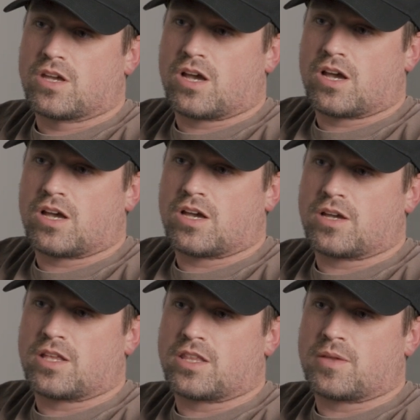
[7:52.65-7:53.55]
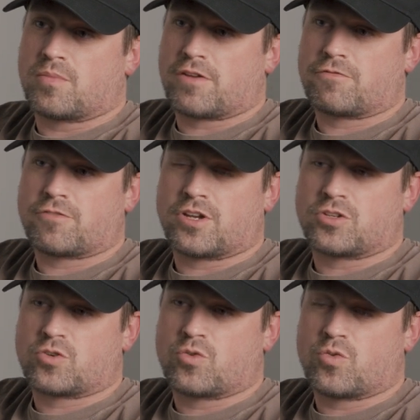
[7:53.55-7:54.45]
And then my
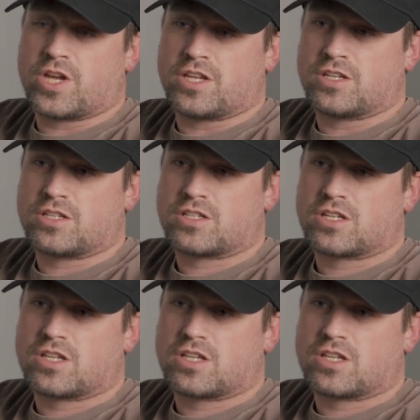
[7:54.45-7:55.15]
friend Quinn.